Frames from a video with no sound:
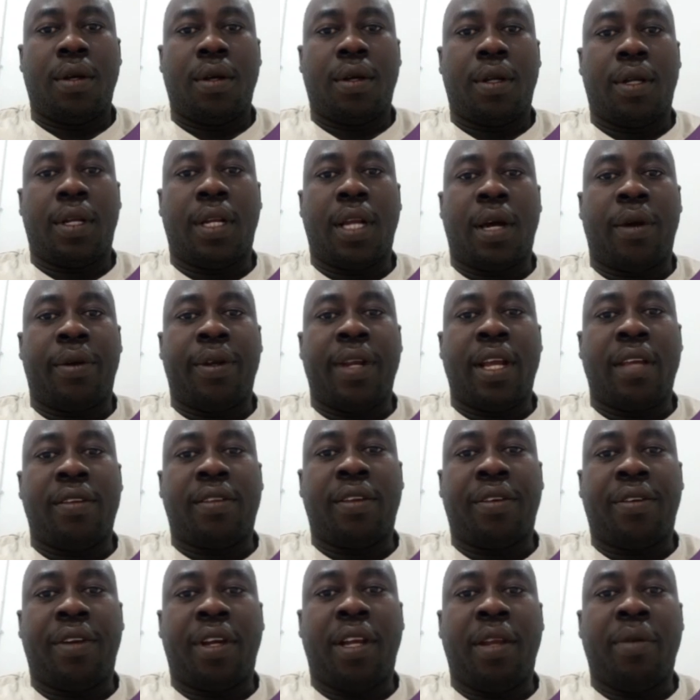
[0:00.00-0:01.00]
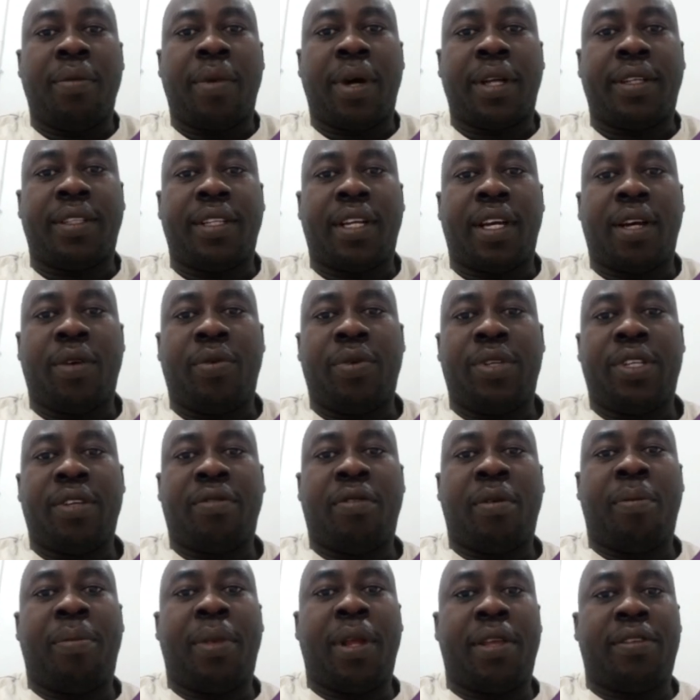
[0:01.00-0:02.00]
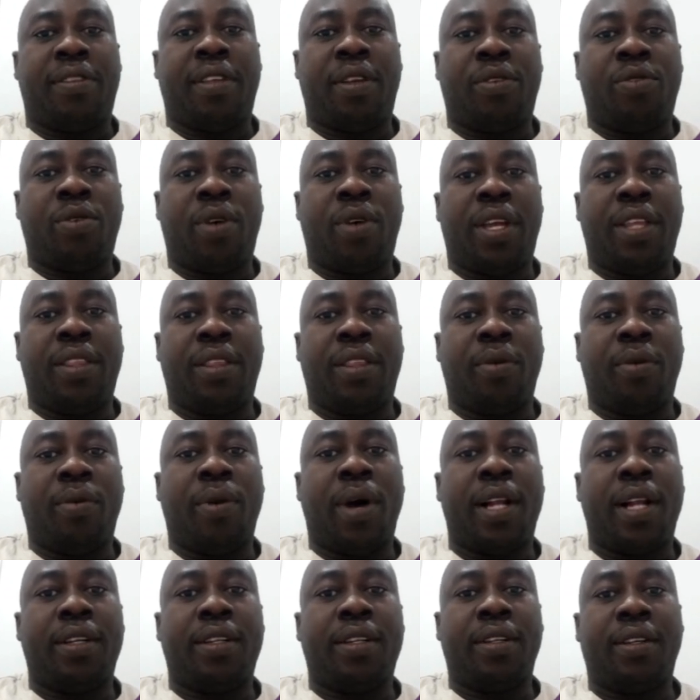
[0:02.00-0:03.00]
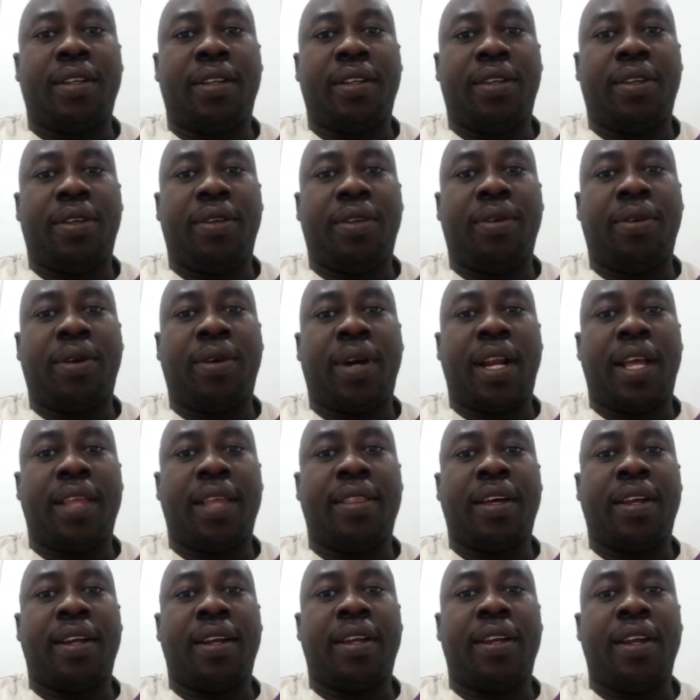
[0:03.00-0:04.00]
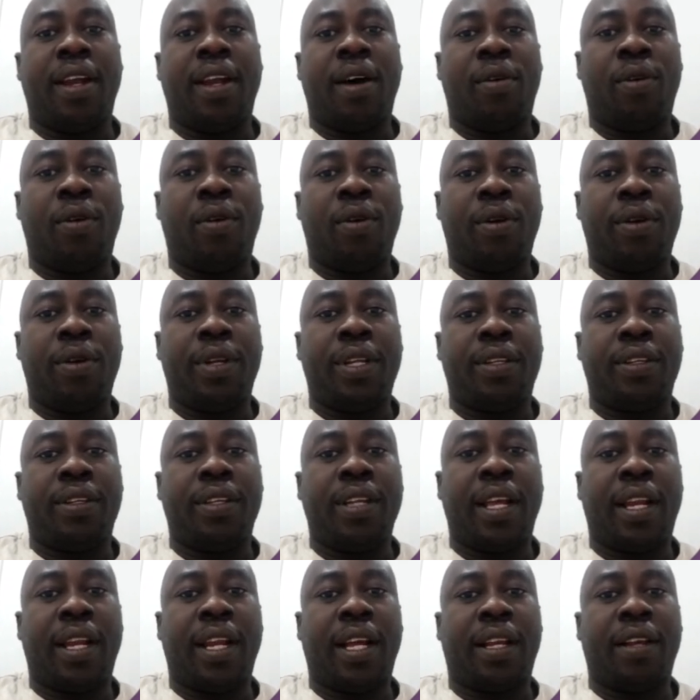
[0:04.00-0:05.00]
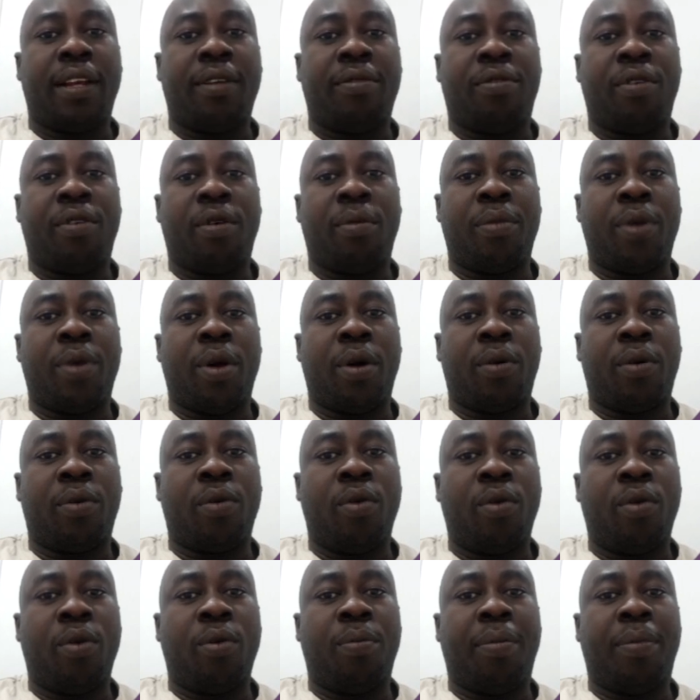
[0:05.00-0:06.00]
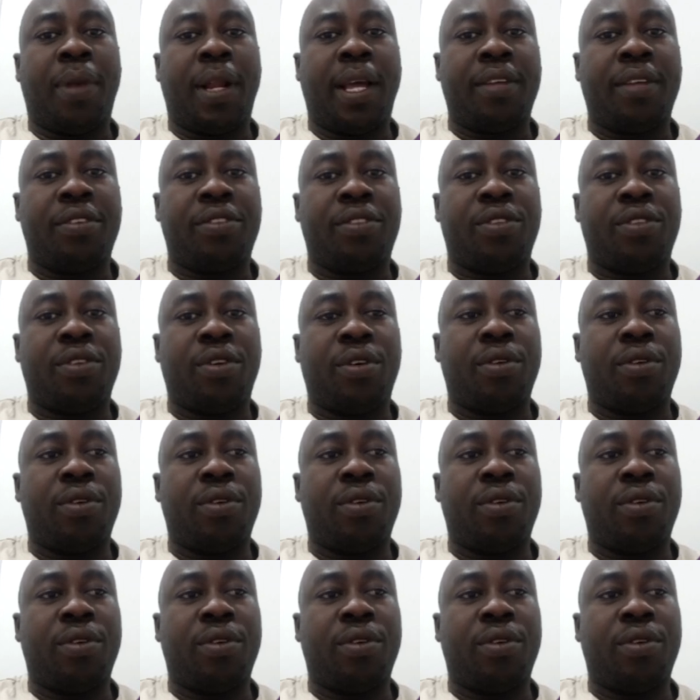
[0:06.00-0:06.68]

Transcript: Now it doesn't really matter whichever place that you're in the world. You can either download it directly from your Google Play Store.